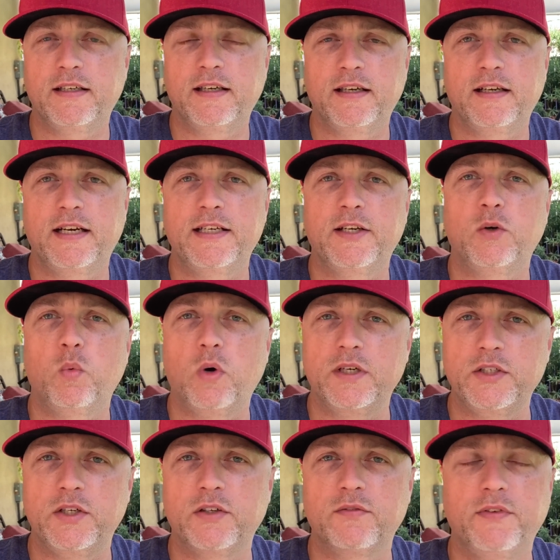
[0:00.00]
And I did a 1
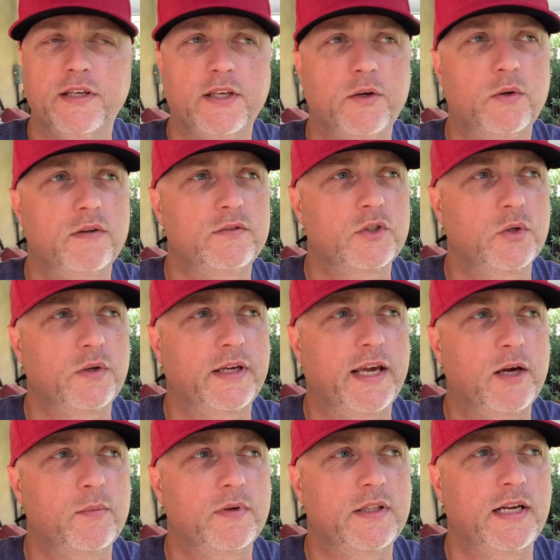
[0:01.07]
year video of showing
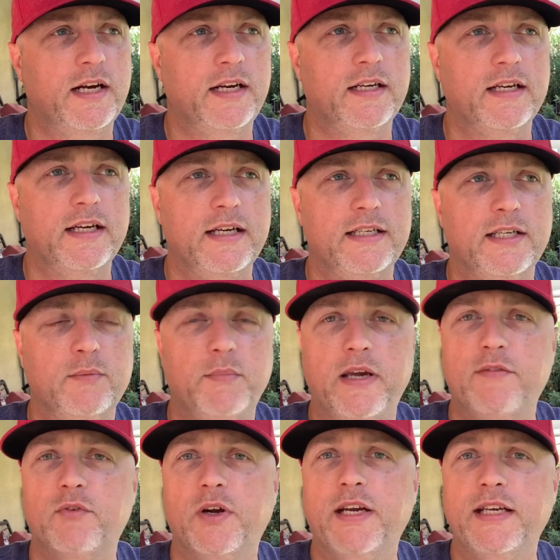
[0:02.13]
how well that I didn't pay
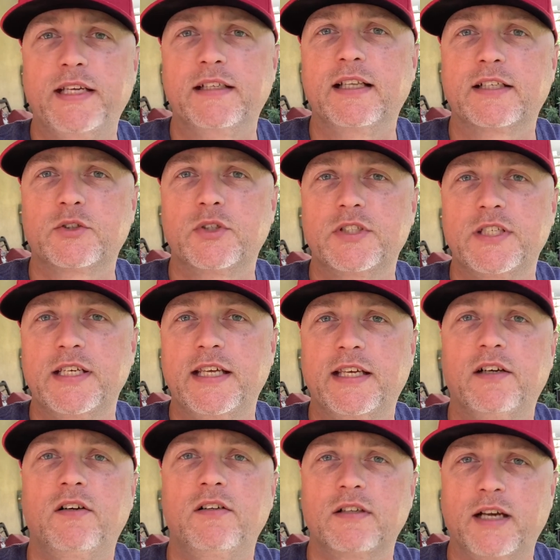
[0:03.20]
for any electricity at
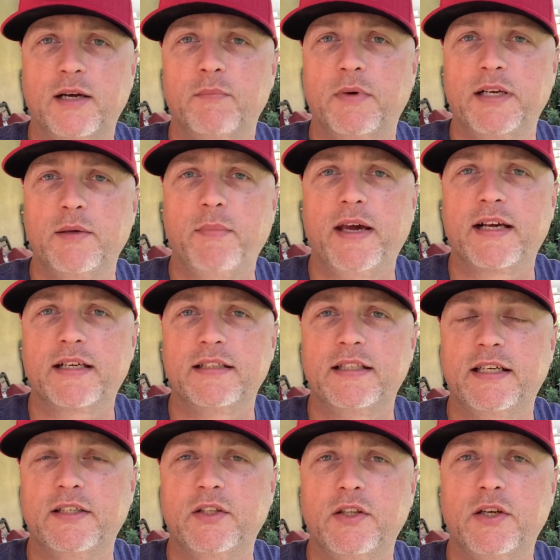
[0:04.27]
all and got money back at the
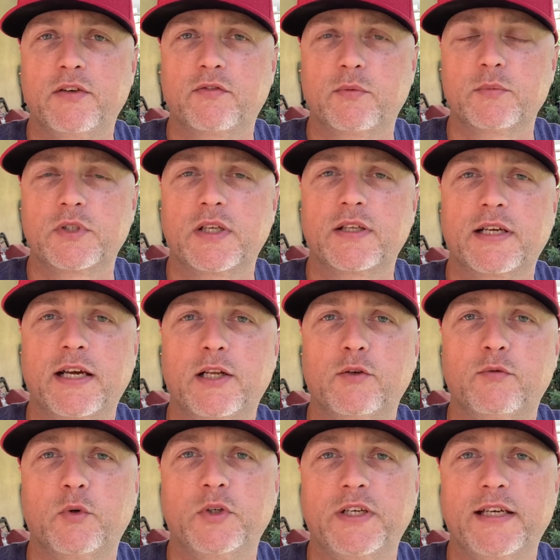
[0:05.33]
end of the year from Southern
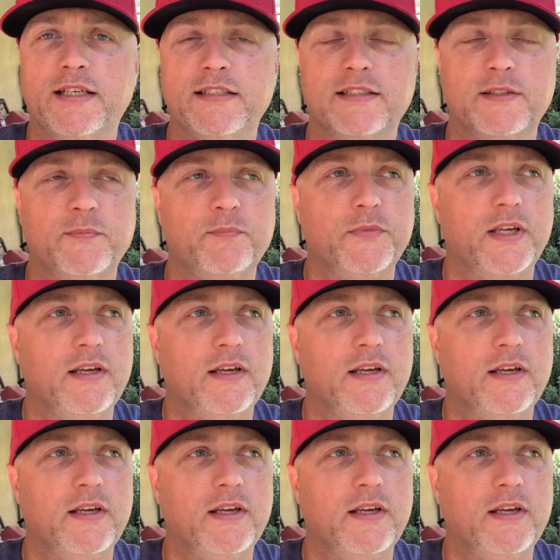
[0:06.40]
California Edison.